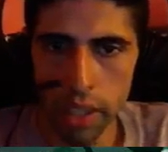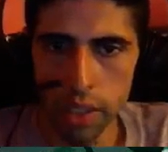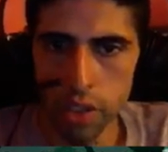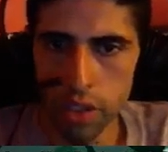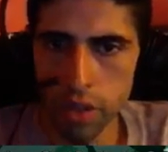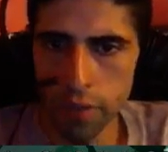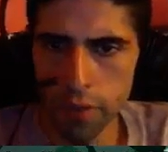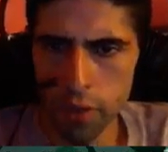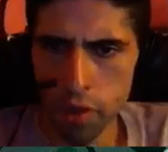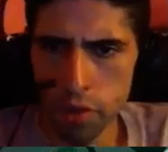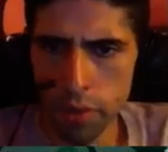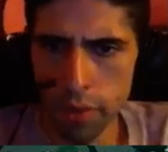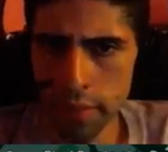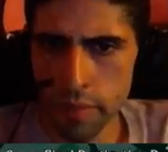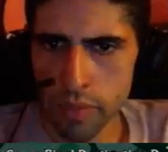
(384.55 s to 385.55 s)
Just the first
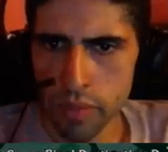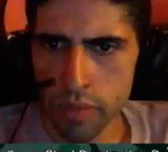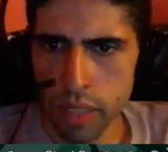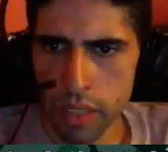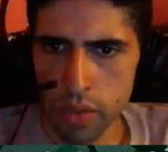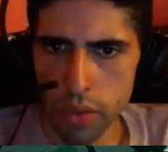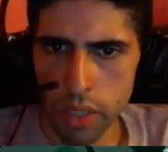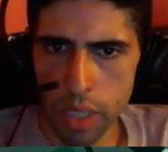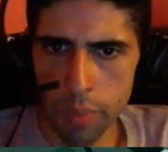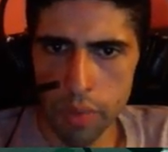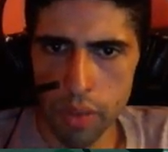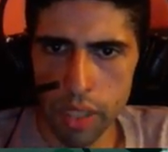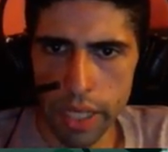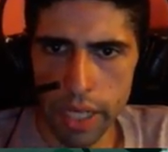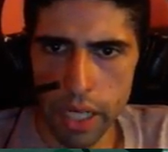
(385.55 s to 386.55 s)
one. Do a
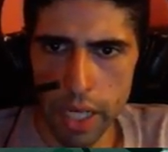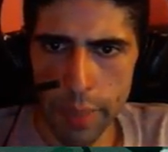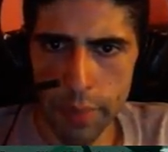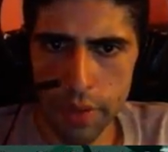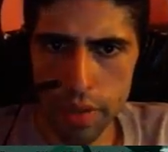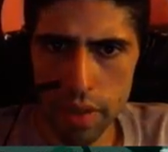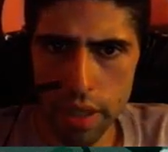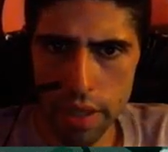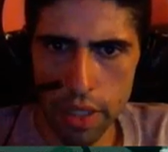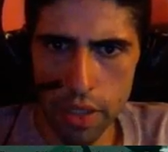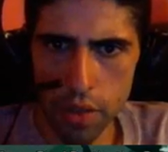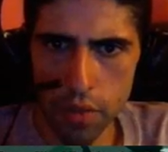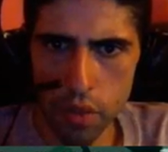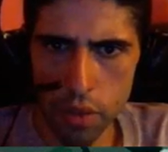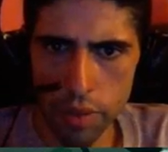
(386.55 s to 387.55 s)
couple light hops, and then
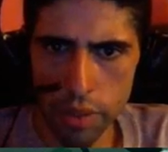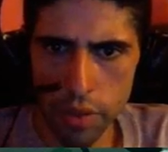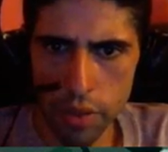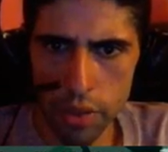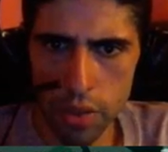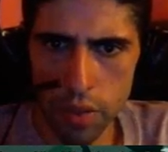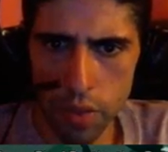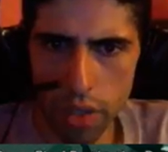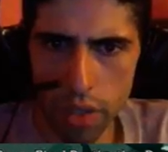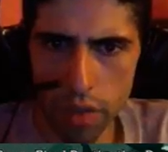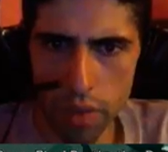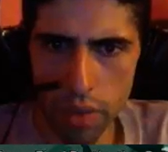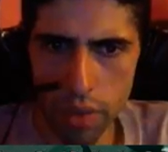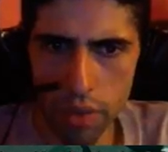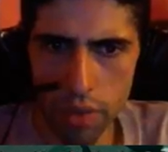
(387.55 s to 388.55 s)
you're rolling across the water.
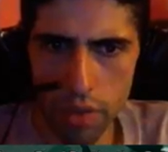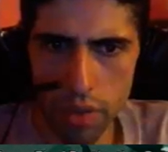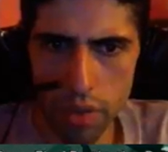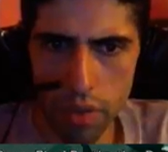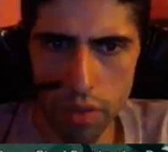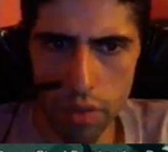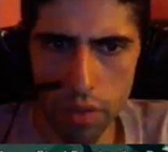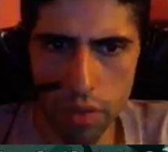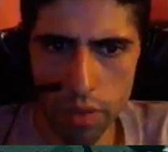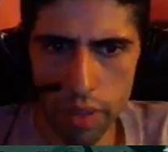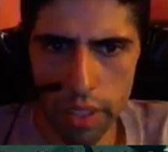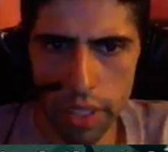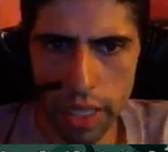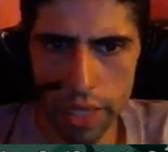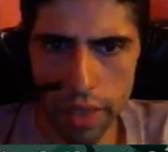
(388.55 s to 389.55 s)
1, 2,
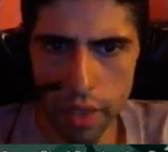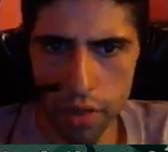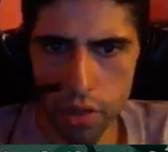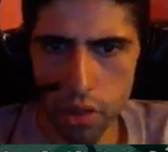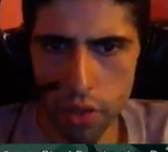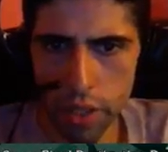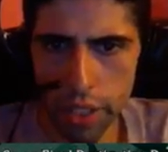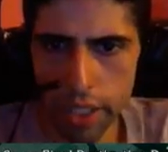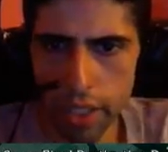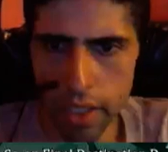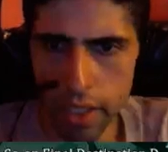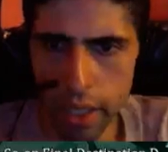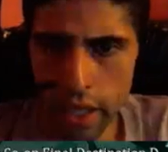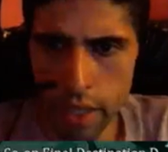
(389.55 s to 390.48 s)
3, and there's Cranky.